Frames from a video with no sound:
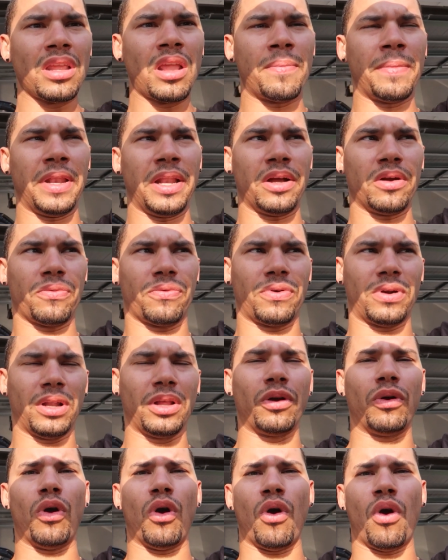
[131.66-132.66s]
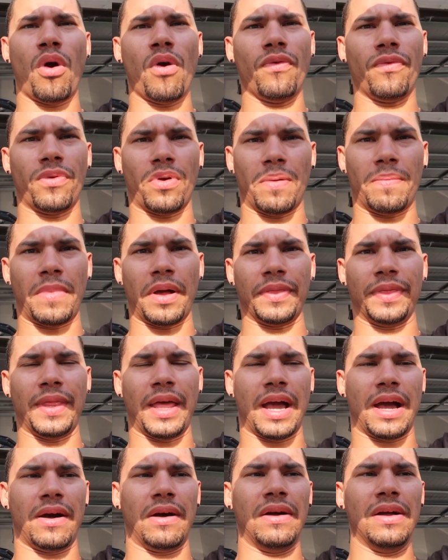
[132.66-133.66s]
I've been there for a little over a month
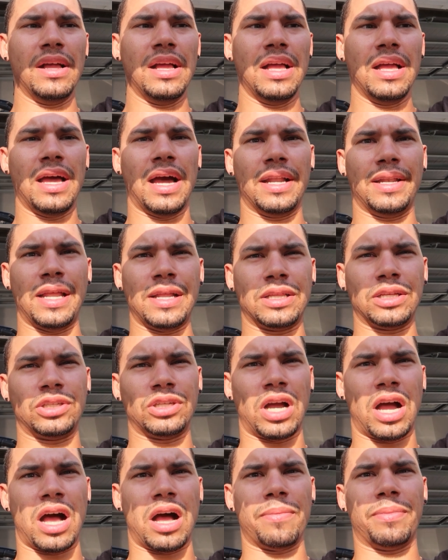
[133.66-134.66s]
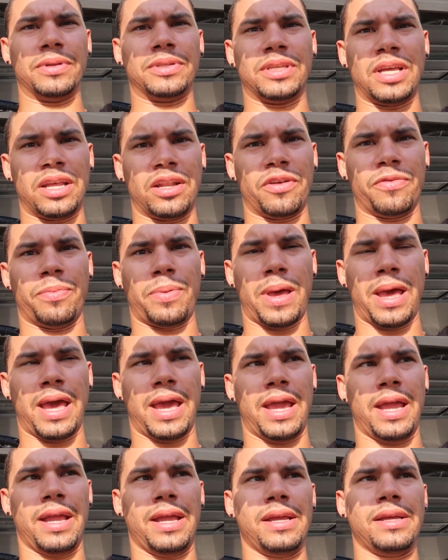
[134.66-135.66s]
now. I dig the job, it's not enough
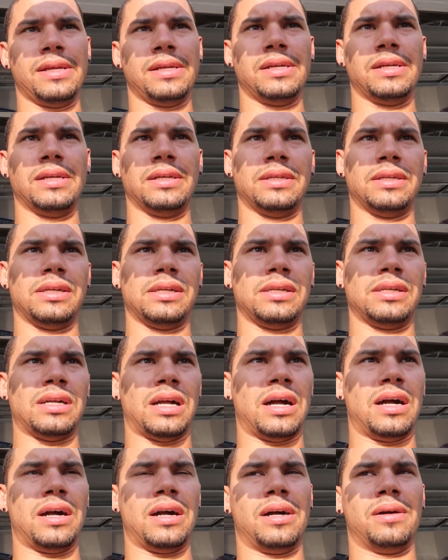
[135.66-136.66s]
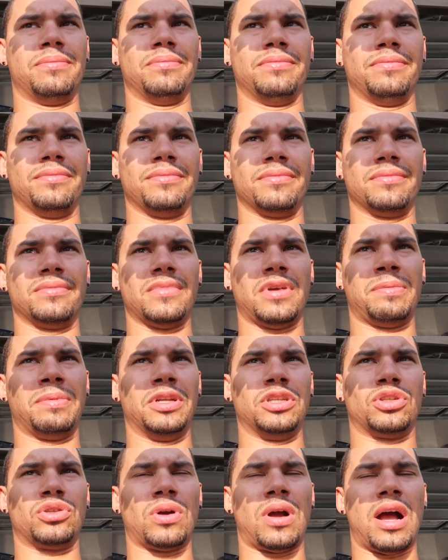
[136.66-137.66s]
pay. Um, I'm
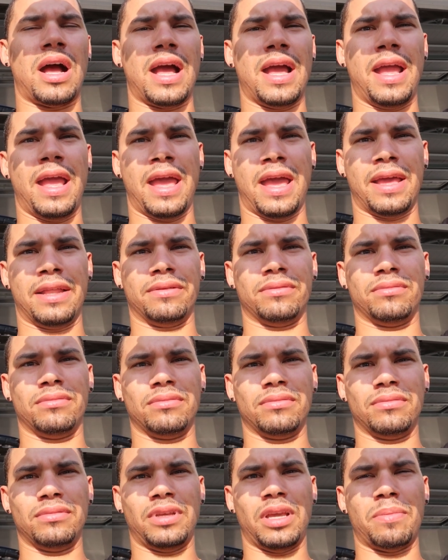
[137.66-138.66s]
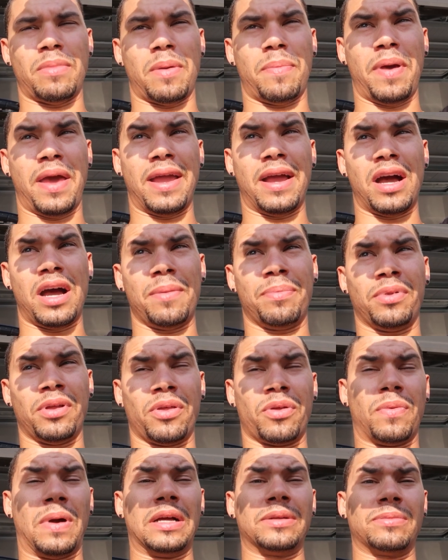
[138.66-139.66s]
gonna try and get my pay up,
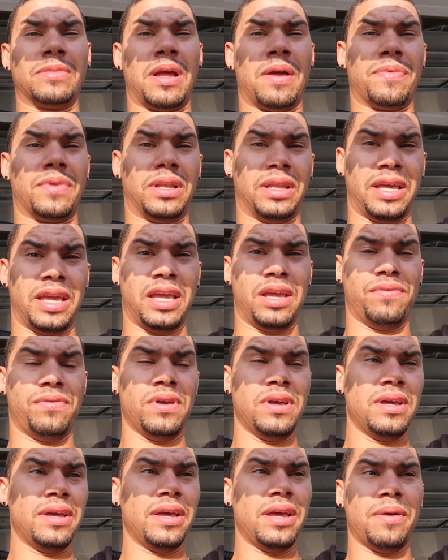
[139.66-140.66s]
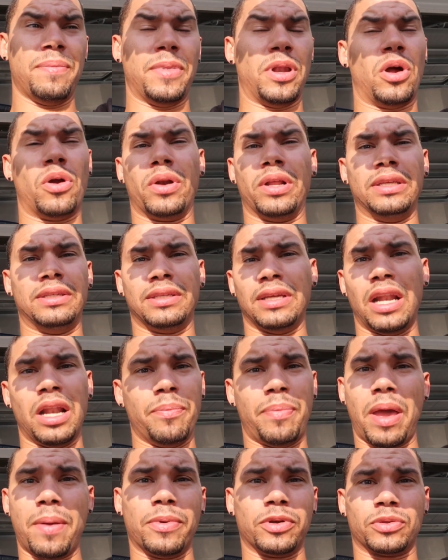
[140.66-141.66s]
otherwise I'm gonna have to leave. I've been already
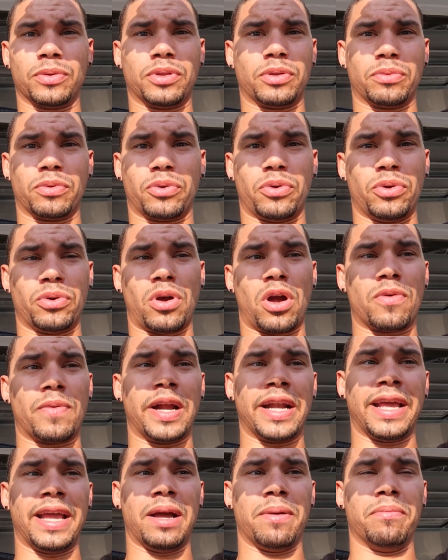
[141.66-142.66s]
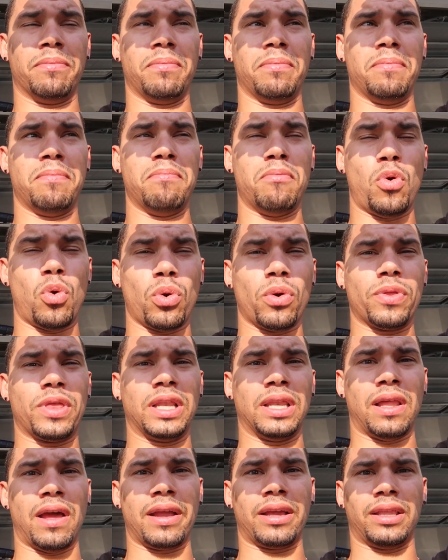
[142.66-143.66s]
signing papers with the recruiter already. I'm more
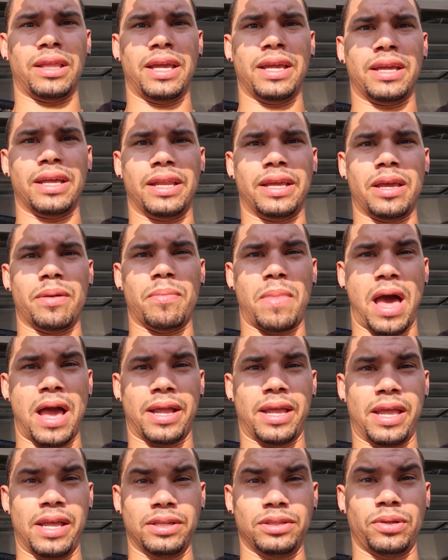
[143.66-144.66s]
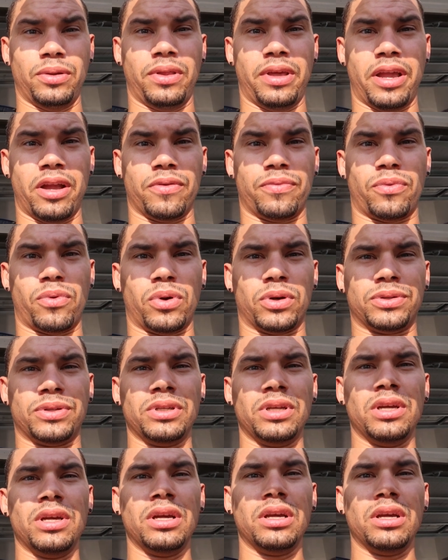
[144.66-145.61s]
than likely gonna get back into the Air Force.